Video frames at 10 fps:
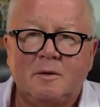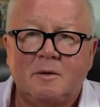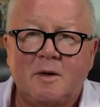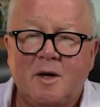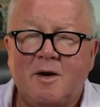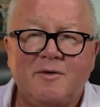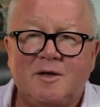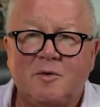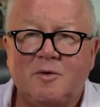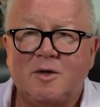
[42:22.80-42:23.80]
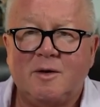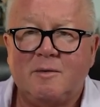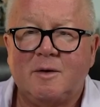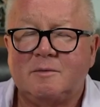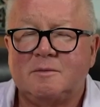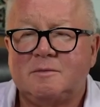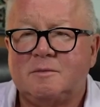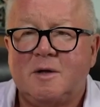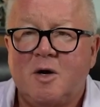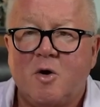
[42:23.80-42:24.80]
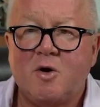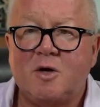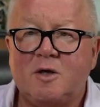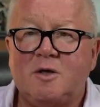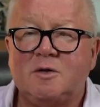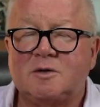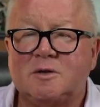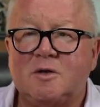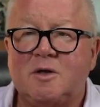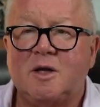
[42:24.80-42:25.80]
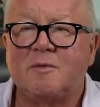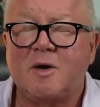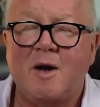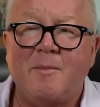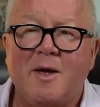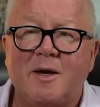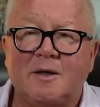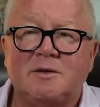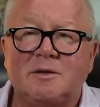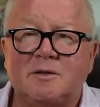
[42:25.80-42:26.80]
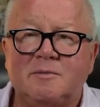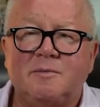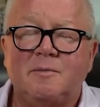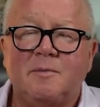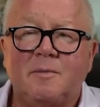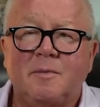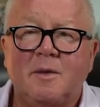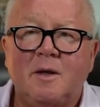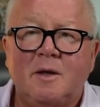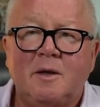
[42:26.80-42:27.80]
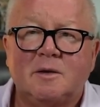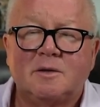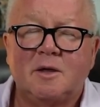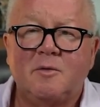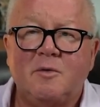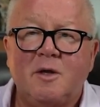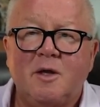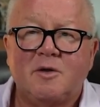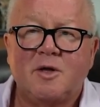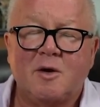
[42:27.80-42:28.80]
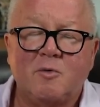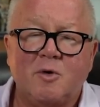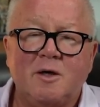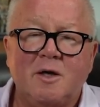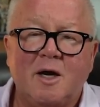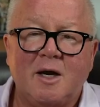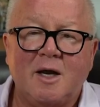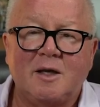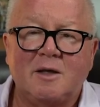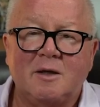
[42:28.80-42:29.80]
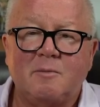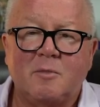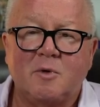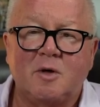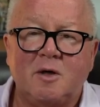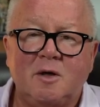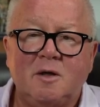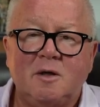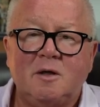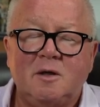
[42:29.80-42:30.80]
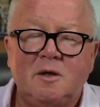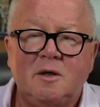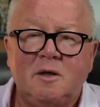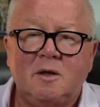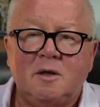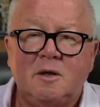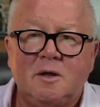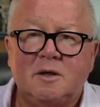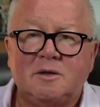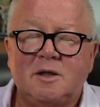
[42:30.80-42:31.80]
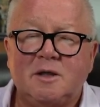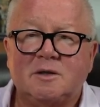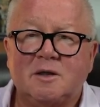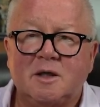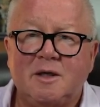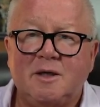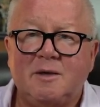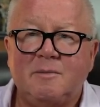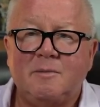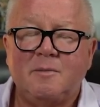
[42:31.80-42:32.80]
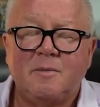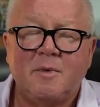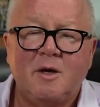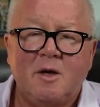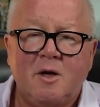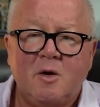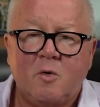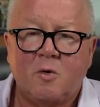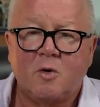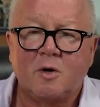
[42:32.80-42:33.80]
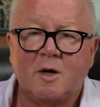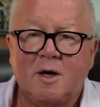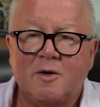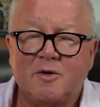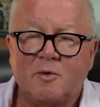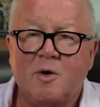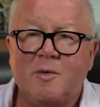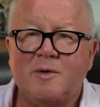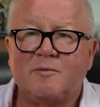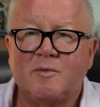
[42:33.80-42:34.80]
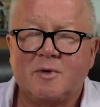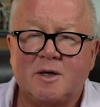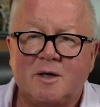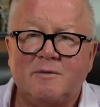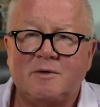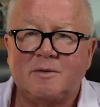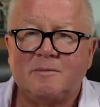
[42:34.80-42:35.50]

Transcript: I don't have a deal with them. Or you can get them compounded too. So thyroid, I like myrtle, zinc, selenium, or Thyromin from Young Living.